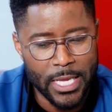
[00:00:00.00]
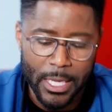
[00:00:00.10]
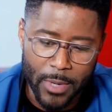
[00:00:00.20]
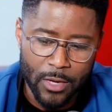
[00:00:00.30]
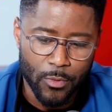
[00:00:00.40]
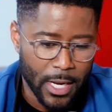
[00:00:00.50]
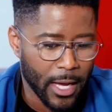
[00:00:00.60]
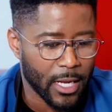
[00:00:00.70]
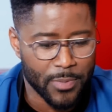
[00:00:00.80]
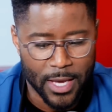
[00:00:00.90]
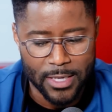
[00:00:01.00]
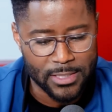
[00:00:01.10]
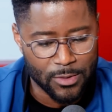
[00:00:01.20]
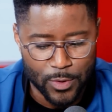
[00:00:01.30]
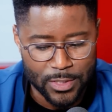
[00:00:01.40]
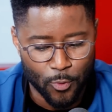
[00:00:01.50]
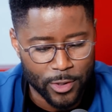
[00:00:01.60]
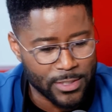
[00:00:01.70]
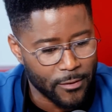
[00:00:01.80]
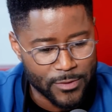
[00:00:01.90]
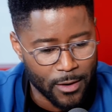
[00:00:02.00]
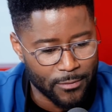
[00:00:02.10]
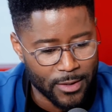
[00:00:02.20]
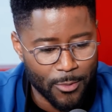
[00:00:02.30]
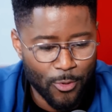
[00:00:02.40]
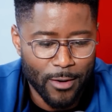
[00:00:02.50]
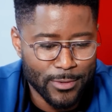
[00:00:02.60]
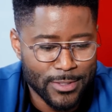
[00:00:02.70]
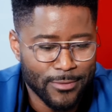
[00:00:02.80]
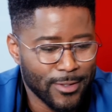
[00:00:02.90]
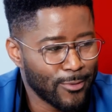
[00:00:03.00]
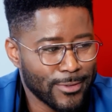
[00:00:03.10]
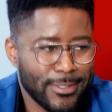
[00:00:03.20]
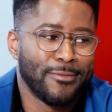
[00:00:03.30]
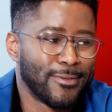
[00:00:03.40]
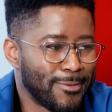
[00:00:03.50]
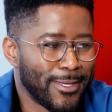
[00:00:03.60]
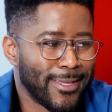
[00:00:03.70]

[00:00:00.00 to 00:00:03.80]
And I got to be honest, it was more self-serving. I'm a wide receiver, you know, we're divas.